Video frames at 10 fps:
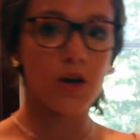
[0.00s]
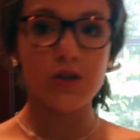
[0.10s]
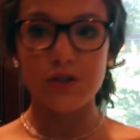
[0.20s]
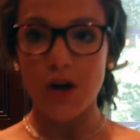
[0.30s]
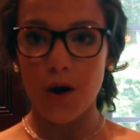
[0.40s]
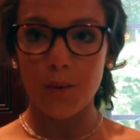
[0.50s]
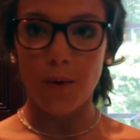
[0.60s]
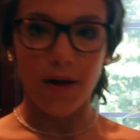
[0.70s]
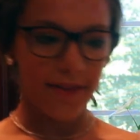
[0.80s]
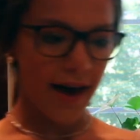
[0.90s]
So
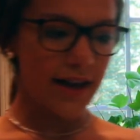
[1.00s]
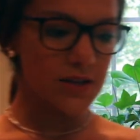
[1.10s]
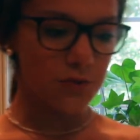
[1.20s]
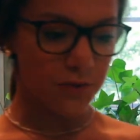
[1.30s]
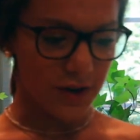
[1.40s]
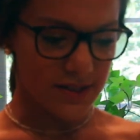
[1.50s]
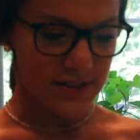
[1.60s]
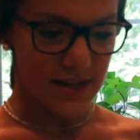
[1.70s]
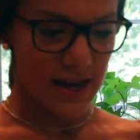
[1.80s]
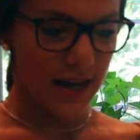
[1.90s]
while that is
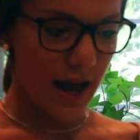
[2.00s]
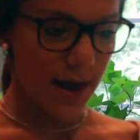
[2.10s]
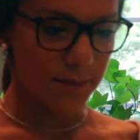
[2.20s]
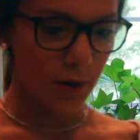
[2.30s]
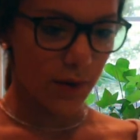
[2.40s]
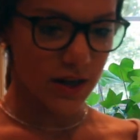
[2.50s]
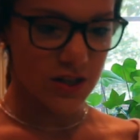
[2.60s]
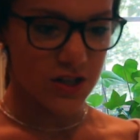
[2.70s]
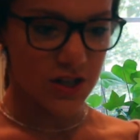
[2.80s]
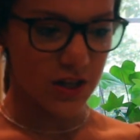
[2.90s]
rinsing, I'm going
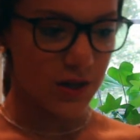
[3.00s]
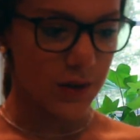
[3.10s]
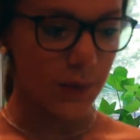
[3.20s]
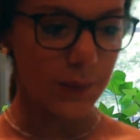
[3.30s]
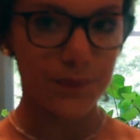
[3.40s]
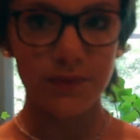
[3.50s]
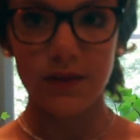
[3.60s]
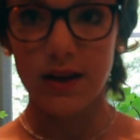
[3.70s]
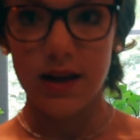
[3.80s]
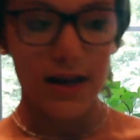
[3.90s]
to
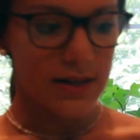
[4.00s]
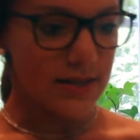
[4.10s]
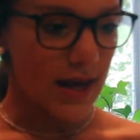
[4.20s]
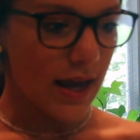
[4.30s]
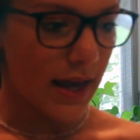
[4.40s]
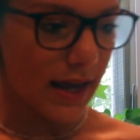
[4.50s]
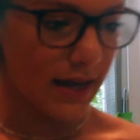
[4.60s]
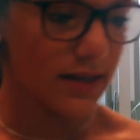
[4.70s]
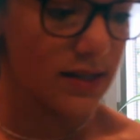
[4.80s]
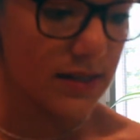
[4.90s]

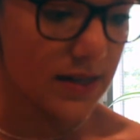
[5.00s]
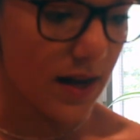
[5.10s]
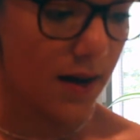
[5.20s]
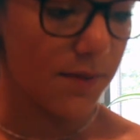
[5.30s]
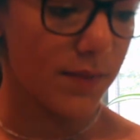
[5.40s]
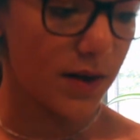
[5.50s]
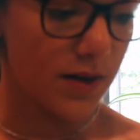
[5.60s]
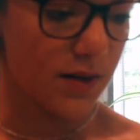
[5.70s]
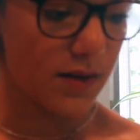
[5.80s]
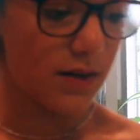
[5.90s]
take some
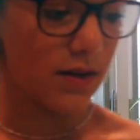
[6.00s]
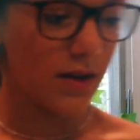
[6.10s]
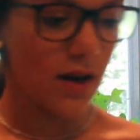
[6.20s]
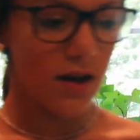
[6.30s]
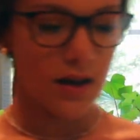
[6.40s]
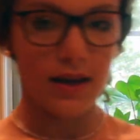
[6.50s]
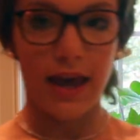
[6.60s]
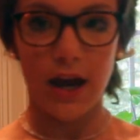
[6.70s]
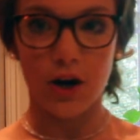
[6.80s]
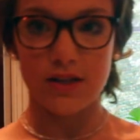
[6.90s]

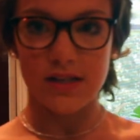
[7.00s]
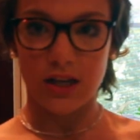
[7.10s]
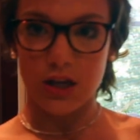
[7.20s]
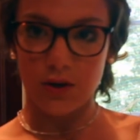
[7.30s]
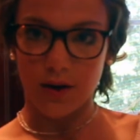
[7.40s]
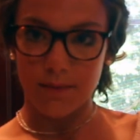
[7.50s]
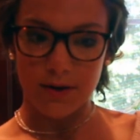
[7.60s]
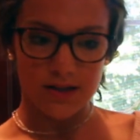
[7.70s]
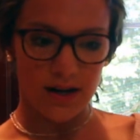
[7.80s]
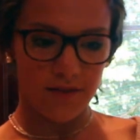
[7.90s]
carrots and
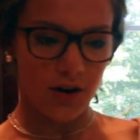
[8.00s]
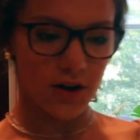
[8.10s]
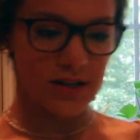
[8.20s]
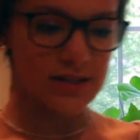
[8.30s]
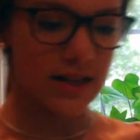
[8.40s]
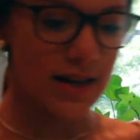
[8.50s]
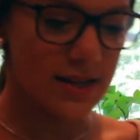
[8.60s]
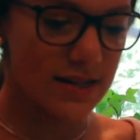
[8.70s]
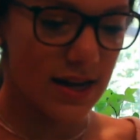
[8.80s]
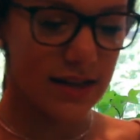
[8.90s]
cucumbers that I've already
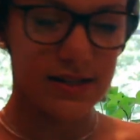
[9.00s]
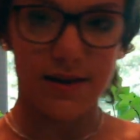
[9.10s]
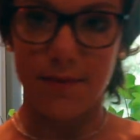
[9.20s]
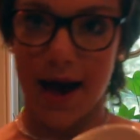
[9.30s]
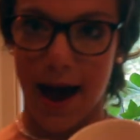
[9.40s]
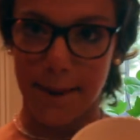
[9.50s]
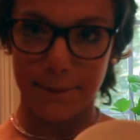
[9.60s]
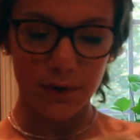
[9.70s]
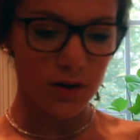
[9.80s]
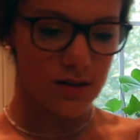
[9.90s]
sliced and some
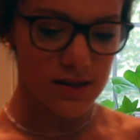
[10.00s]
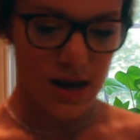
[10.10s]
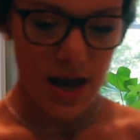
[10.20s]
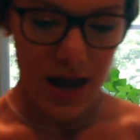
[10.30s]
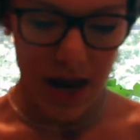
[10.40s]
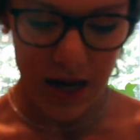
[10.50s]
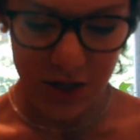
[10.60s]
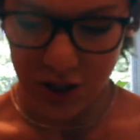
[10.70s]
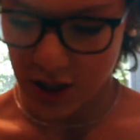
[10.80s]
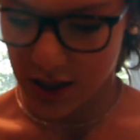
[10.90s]
apples
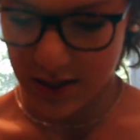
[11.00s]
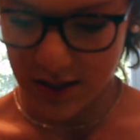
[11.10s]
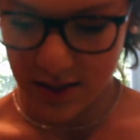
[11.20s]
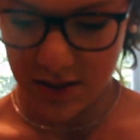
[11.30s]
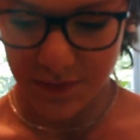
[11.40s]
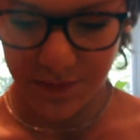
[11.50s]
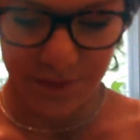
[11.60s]
and just